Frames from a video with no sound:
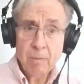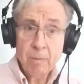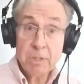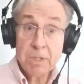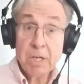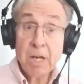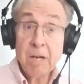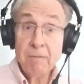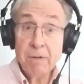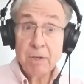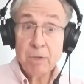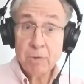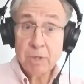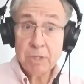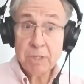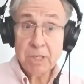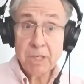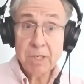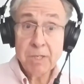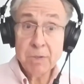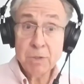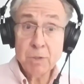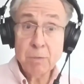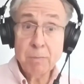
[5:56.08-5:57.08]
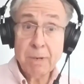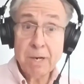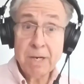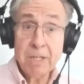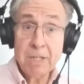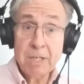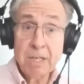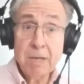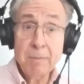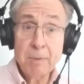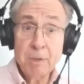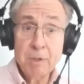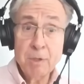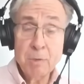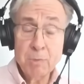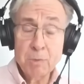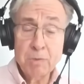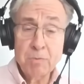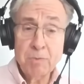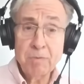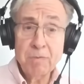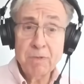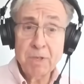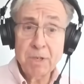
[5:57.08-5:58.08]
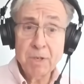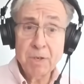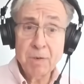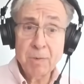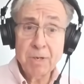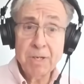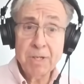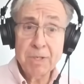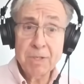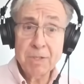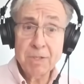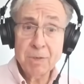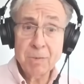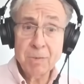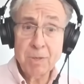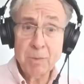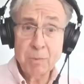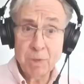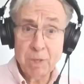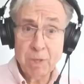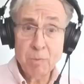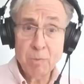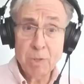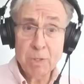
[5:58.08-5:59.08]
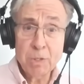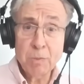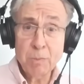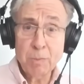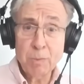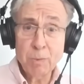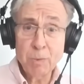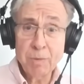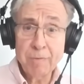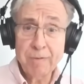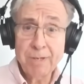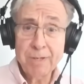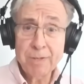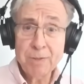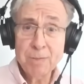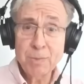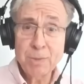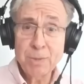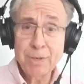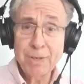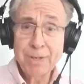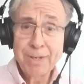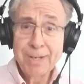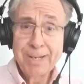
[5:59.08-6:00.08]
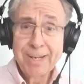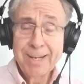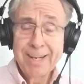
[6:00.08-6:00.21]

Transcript: It's kind of interesting because her body temperature was fifty degrees. So it really was a pool of ice water.